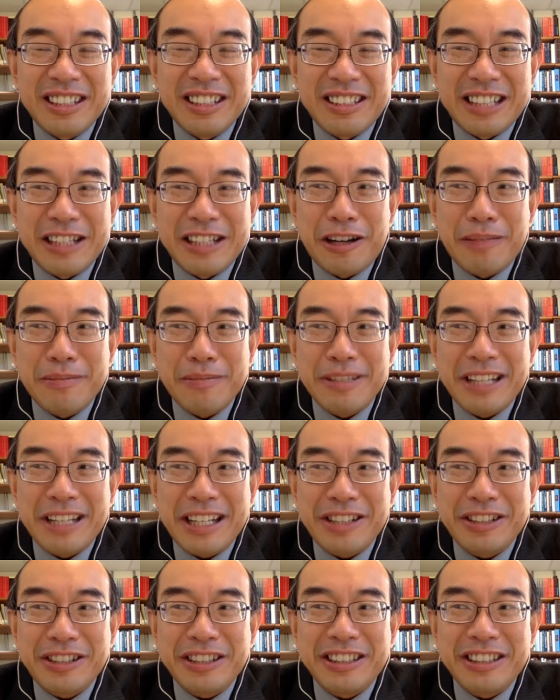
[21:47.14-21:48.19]

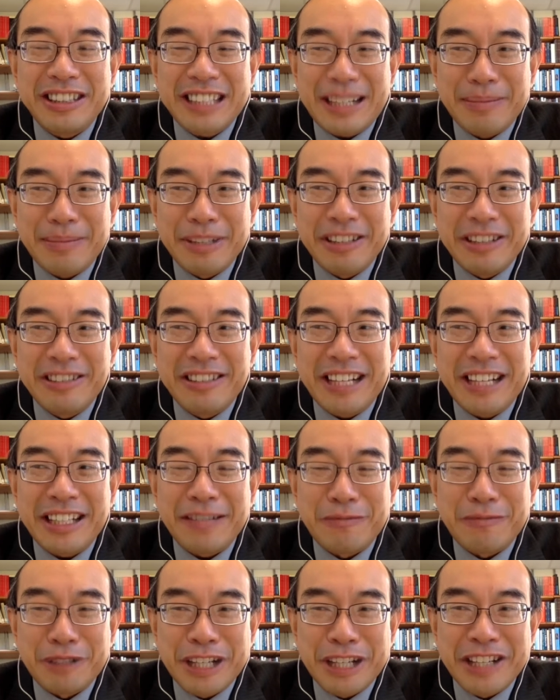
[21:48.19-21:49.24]
denominations coming together
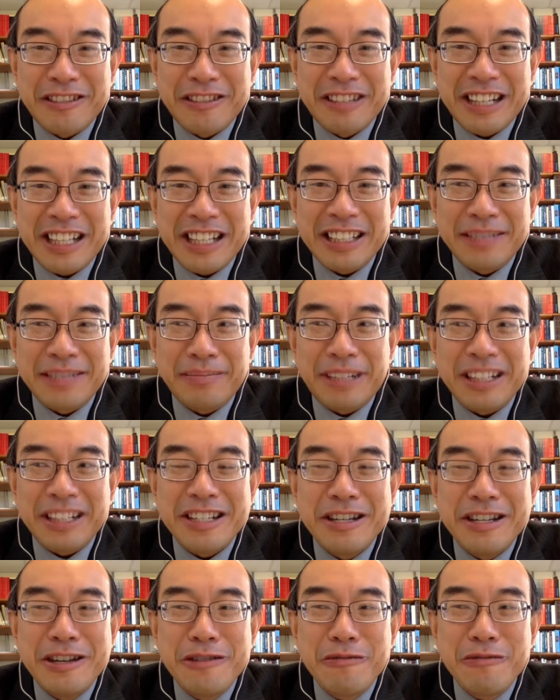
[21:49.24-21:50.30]
and working together, but
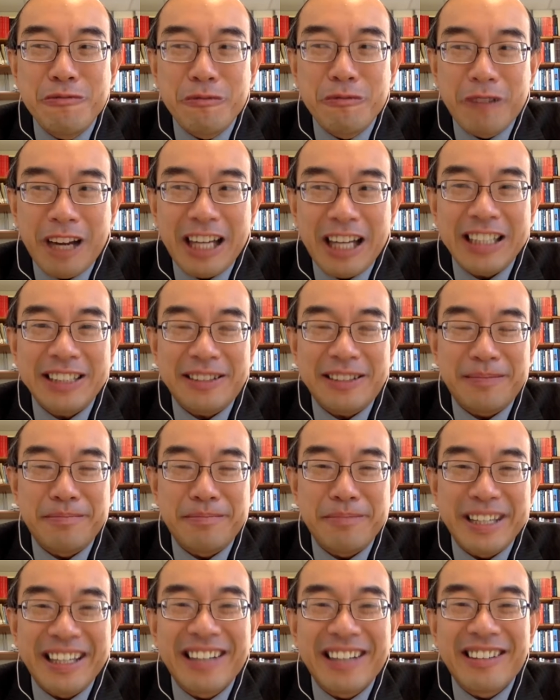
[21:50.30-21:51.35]
new ways of
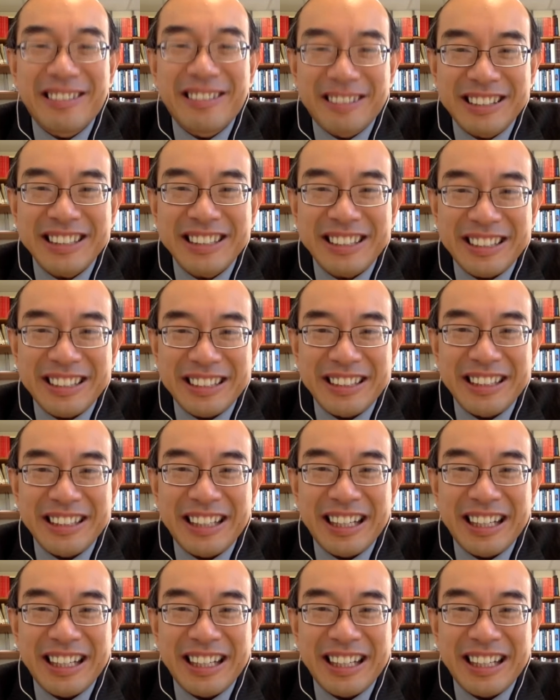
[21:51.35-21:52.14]
being Christian.